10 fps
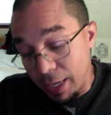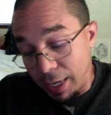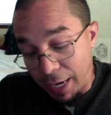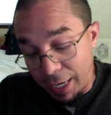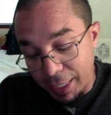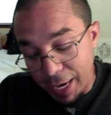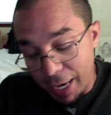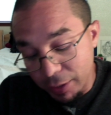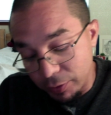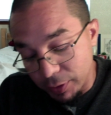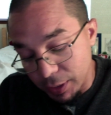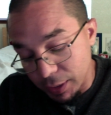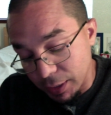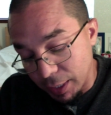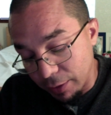I can use this
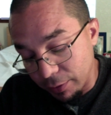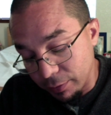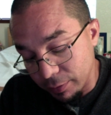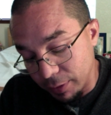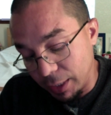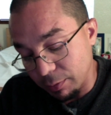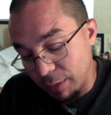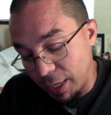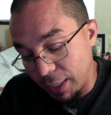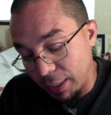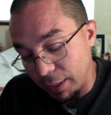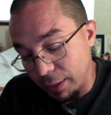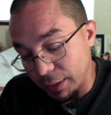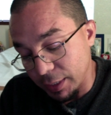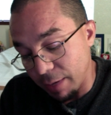now as my
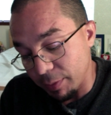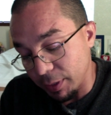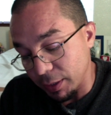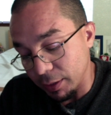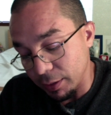template.